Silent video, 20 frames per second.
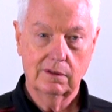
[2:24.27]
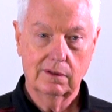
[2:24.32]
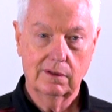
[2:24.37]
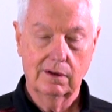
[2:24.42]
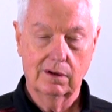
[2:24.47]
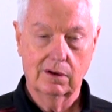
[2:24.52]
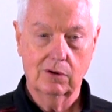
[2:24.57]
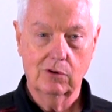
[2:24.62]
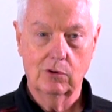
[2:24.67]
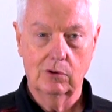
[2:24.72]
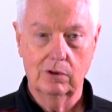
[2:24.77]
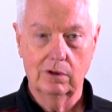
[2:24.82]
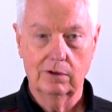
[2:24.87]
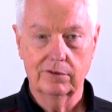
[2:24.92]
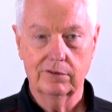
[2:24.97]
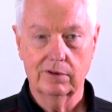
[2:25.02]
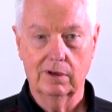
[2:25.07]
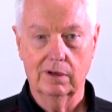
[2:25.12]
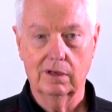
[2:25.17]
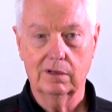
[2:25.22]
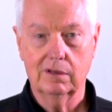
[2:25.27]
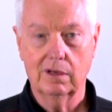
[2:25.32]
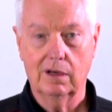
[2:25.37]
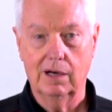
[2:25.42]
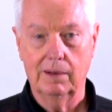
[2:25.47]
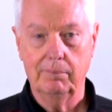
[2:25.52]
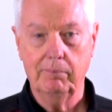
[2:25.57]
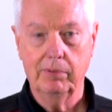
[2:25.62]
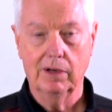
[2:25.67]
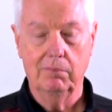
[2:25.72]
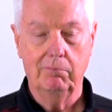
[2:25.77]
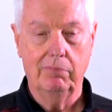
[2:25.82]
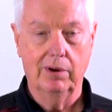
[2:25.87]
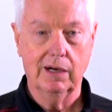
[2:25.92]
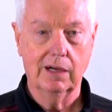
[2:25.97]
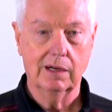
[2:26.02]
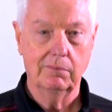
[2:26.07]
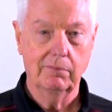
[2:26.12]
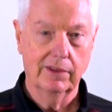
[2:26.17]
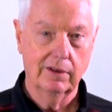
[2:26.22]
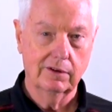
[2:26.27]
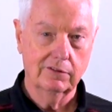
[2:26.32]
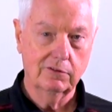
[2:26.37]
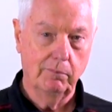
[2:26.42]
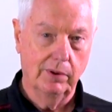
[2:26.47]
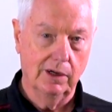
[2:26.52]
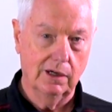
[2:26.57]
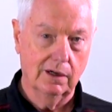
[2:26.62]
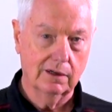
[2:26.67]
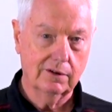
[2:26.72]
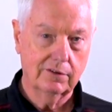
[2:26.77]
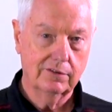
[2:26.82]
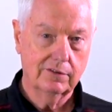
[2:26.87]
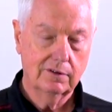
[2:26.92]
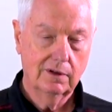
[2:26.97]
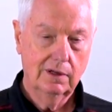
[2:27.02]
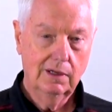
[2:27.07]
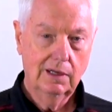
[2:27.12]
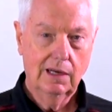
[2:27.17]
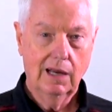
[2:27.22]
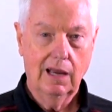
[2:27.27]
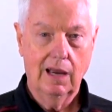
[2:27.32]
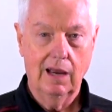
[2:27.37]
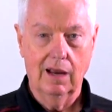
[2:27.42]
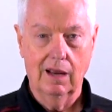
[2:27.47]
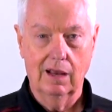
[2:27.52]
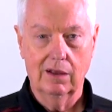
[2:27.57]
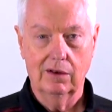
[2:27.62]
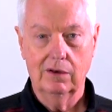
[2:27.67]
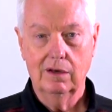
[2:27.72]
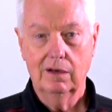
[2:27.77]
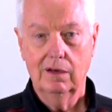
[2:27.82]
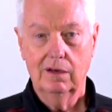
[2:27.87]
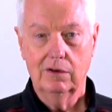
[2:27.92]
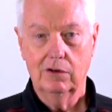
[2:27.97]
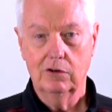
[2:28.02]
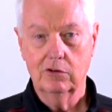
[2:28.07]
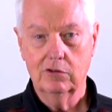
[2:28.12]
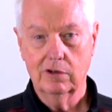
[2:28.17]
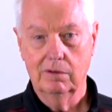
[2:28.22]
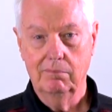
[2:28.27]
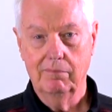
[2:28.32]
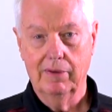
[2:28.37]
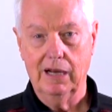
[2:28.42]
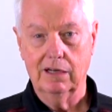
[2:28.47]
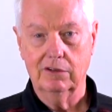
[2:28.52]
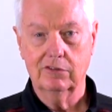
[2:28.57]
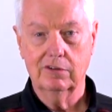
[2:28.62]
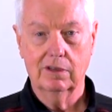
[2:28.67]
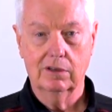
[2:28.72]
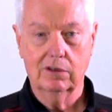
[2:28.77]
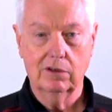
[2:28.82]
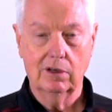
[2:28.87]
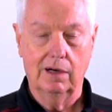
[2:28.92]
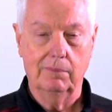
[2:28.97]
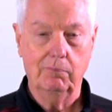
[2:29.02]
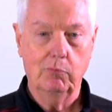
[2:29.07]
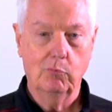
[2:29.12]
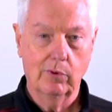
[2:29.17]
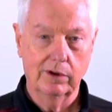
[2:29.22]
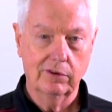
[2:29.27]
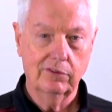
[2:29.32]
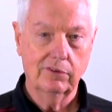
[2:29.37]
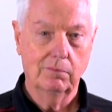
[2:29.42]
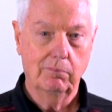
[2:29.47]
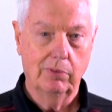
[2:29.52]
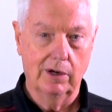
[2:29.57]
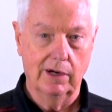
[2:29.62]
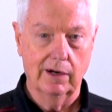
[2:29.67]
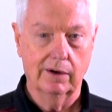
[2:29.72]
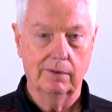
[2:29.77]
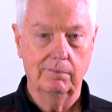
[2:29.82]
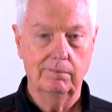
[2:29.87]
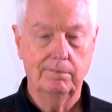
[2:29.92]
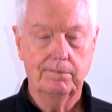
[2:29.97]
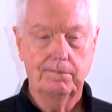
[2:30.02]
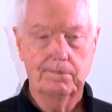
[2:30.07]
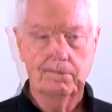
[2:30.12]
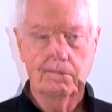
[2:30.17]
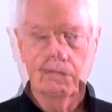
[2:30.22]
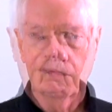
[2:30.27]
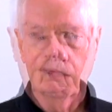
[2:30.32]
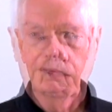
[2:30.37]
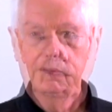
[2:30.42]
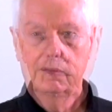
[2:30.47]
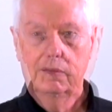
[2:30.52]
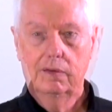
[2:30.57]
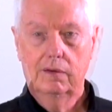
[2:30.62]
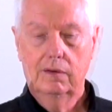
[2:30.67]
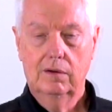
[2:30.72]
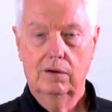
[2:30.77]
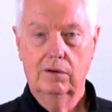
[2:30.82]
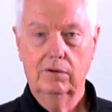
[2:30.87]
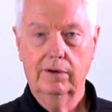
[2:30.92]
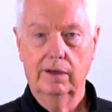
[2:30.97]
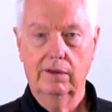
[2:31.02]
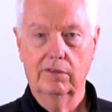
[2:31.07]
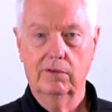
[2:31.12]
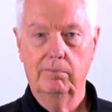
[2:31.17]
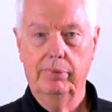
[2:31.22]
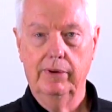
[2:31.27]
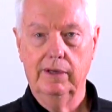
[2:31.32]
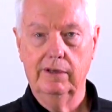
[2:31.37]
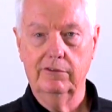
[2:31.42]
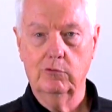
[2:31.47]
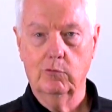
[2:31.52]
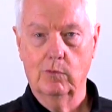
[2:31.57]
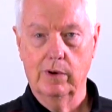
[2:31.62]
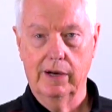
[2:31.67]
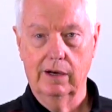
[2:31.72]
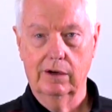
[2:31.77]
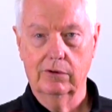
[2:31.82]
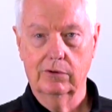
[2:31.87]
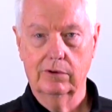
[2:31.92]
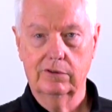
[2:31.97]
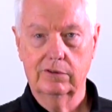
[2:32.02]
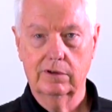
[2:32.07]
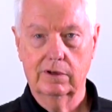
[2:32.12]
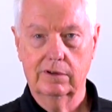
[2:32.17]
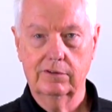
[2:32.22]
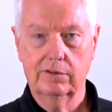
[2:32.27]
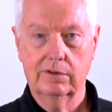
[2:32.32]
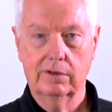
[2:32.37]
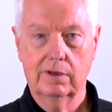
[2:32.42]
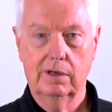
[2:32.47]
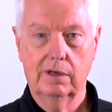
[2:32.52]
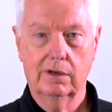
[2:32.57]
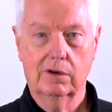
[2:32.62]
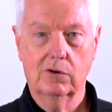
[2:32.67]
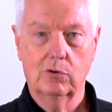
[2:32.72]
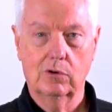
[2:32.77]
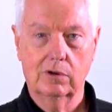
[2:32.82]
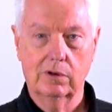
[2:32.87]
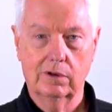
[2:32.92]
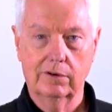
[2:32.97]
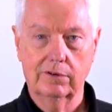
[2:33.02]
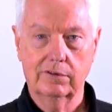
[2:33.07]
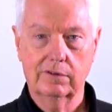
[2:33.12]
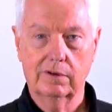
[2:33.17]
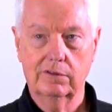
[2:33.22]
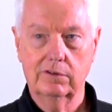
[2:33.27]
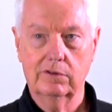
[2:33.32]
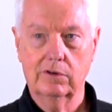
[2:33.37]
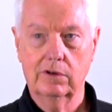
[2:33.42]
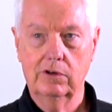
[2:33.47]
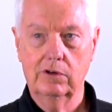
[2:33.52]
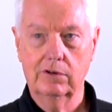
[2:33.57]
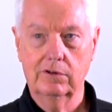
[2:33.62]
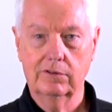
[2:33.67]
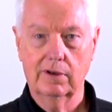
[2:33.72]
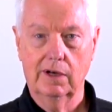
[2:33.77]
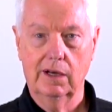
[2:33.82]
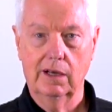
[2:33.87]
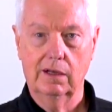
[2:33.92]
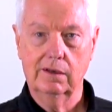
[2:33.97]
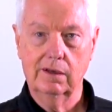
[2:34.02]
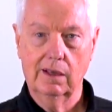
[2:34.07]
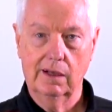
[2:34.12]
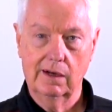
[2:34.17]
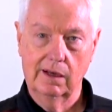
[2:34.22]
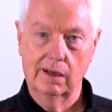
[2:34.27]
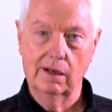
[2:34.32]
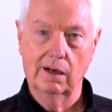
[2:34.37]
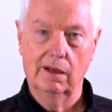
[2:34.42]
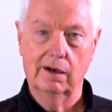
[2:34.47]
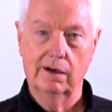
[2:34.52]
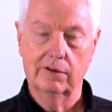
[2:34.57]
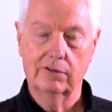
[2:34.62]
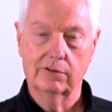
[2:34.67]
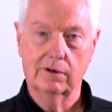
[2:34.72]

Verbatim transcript: There are coils on the top and the bottom of this box, and you should match the top with the bottom. Okay, the best way to adjust the coils is to use an antenna analyzer